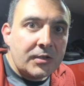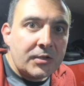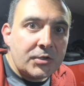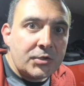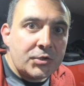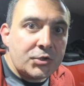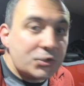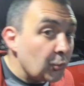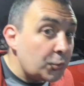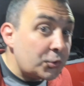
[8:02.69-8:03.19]

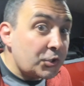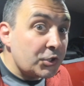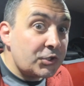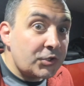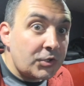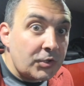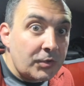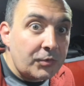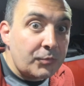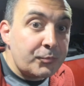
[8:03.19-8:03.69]
So just
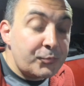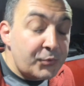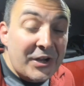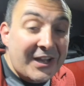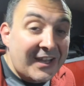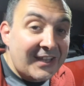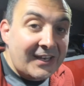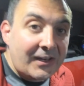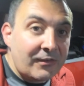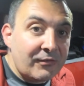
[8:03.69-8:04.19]

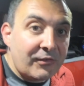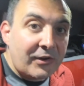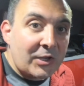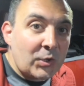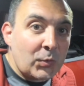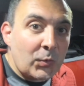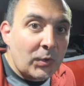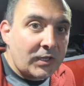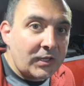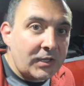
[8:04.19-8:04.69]
breaking in very
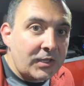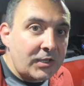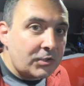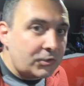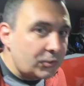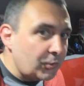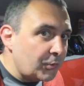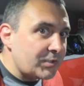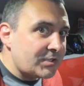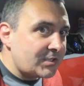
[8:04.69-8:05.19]
quickly, you'll
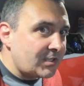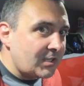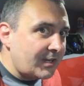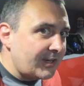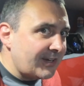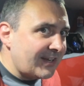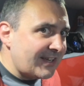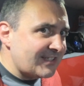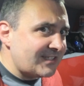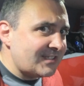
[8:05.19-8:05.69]
notice that it
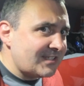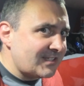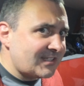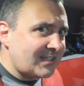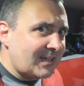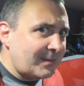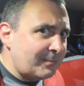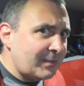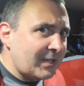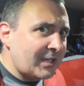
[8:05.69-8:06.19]
isn't the
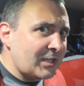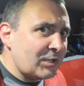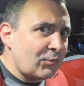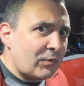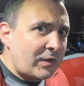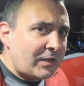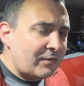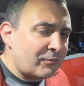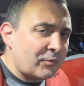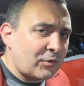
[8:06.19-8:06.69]
same day that we
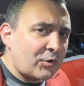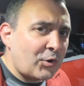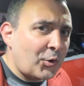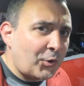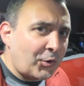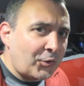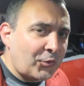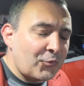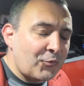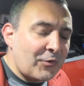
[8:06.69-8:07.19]
have recorded
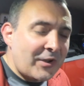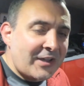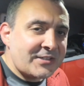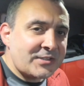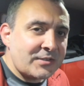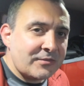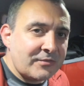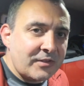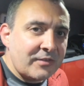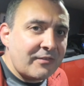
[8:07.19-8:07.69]
the rest
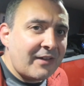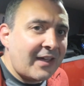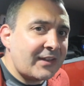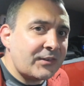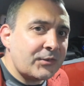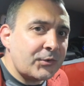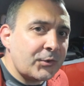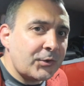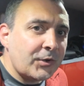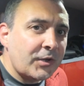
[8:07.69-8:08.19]
of the van
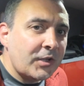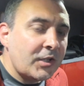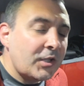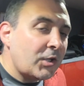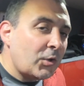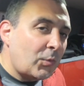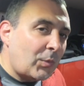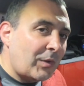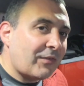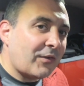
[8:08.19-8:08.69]
tour.
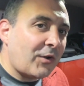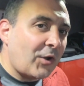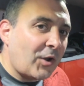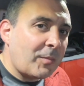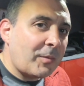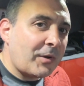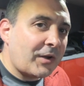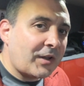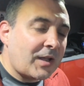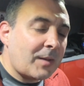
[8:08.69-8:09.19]
We forgot about
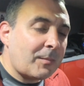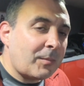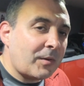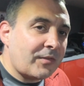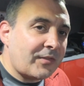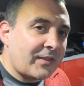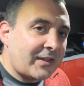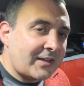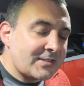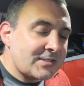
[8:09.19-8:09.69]
a couple of
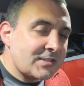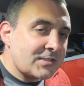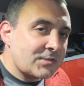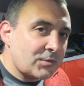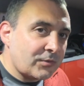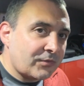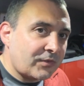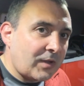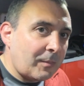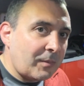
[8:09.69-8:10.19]
things. So a
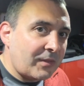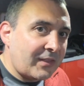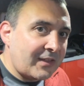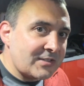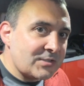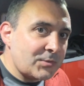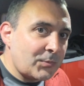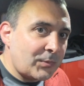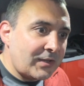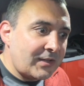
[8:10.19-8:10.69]
couple of things
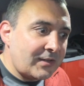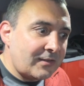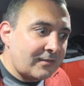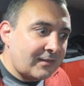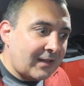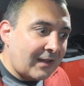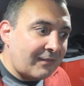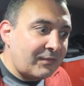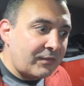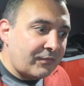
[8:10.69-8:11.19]
that we
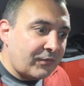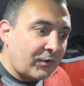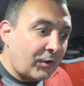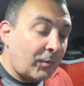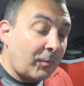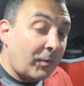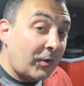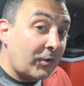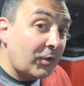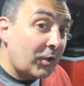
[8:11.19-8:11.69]
definitely forgot
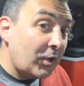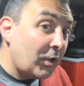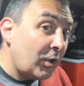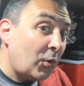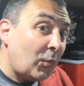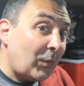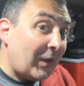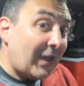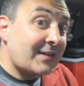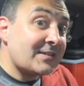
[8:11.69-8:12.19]
about.
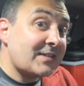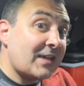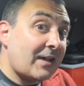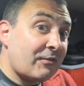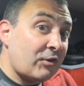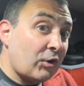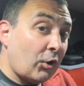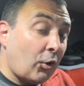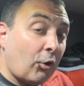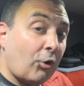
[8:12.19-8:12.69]
We actually have an
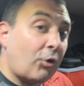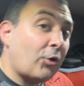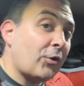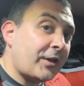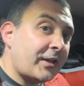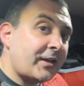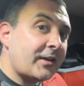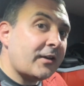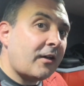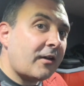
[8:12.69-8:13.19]

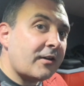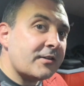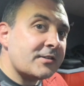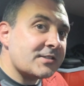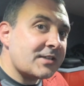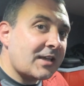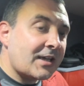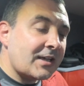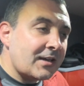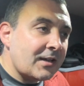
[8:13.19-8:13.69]
awning
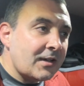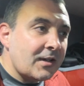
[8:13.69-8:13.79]
outside.